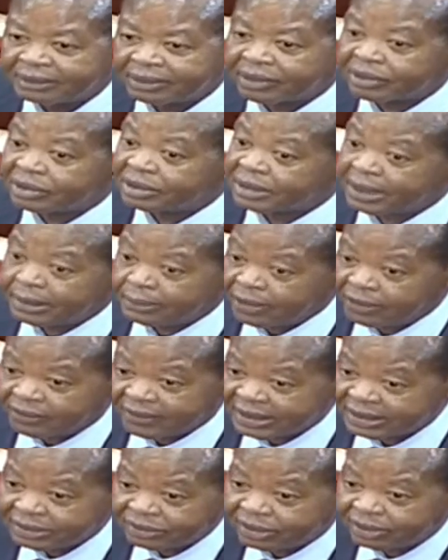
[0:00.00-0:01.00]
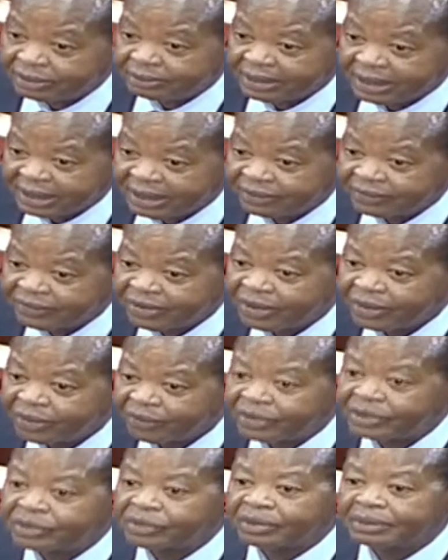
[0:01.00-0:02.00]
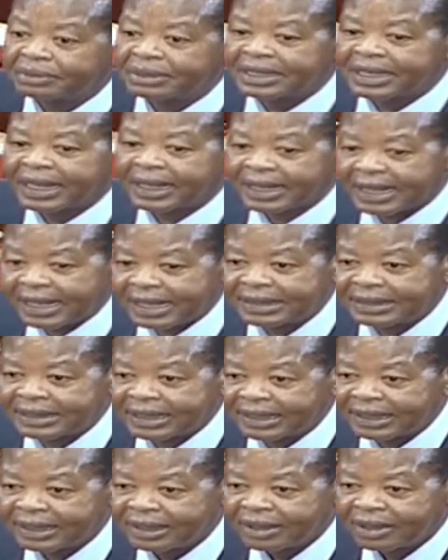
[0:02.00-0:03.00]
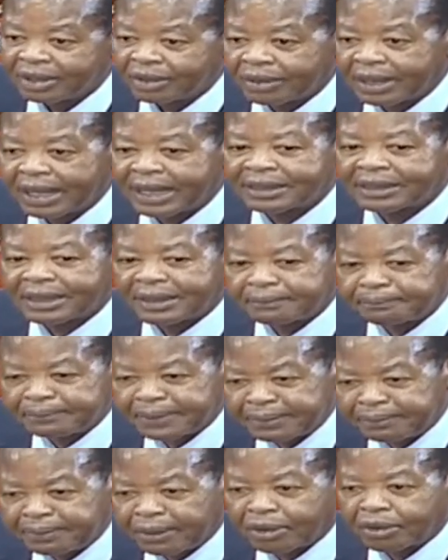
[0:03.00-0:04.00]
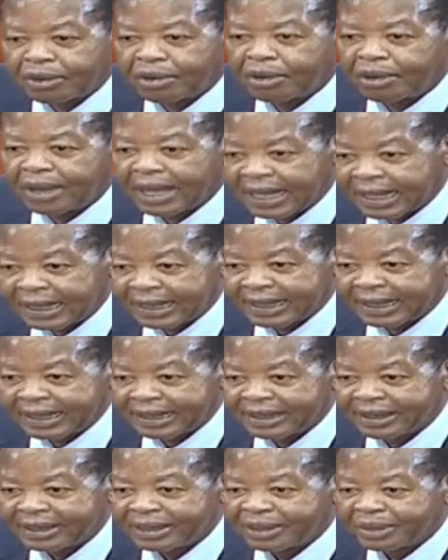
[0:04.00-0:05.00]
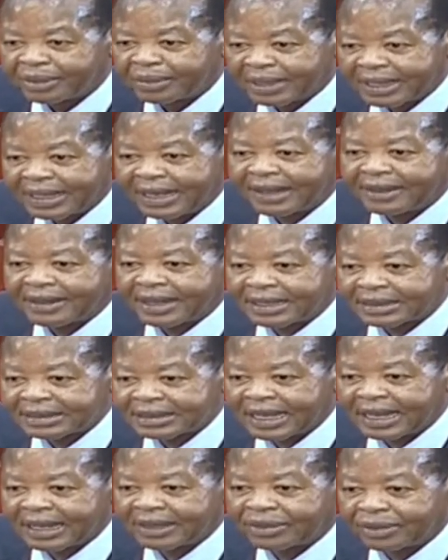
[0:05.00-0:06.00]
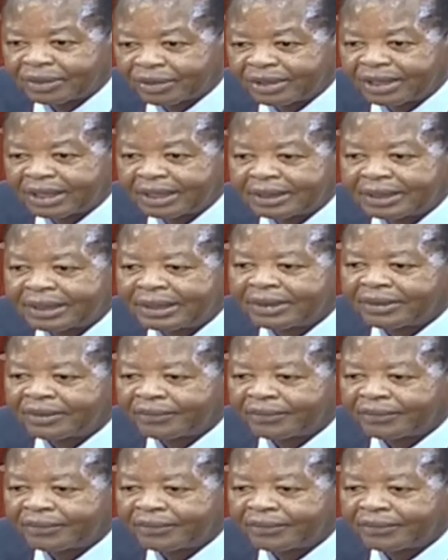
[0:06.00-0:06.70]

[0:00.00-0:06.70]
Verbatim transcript: Because some of us don't believe we should be in a country where some people go hungry when others are throwing